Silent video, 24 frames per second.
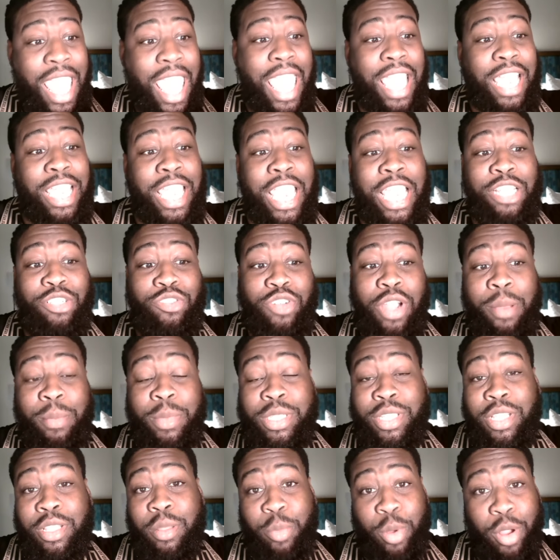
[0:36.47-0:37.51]
and K
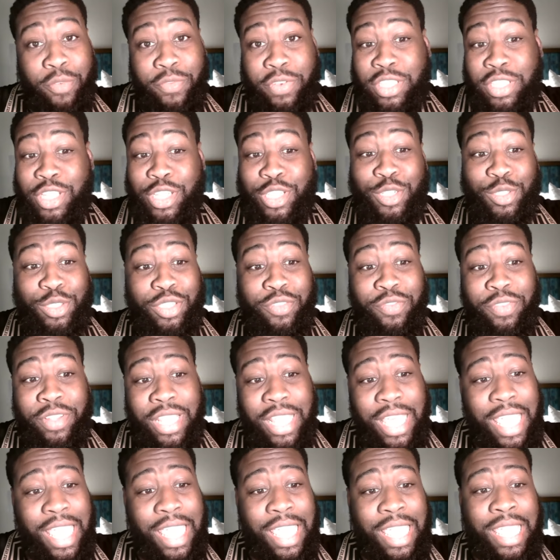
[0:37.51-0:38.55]
dramas are the perfect solution for
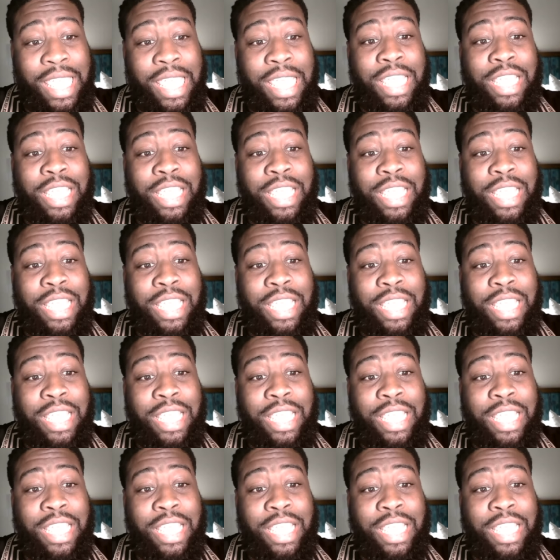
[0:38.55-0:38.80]
that.